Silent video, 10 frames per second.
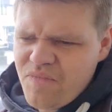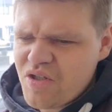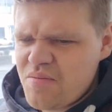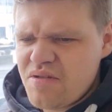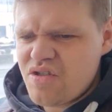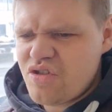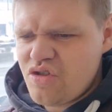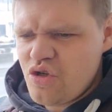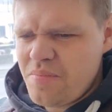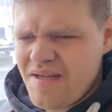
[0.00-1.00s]
Looks a bit
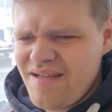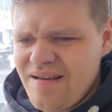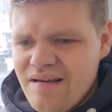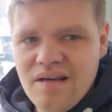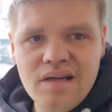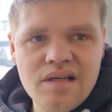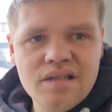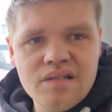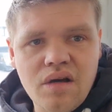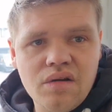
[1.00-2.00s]
stupid,
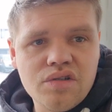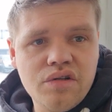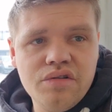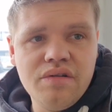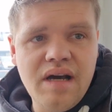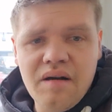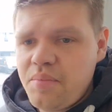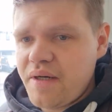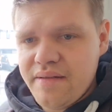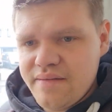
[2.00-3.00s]
so I'll show you now,
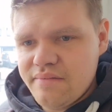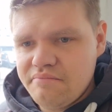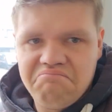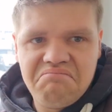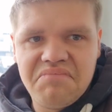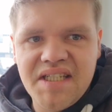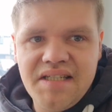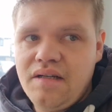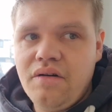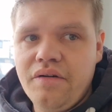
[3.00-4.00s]
but I'm
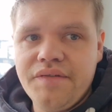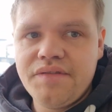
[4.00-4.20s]
taking it off.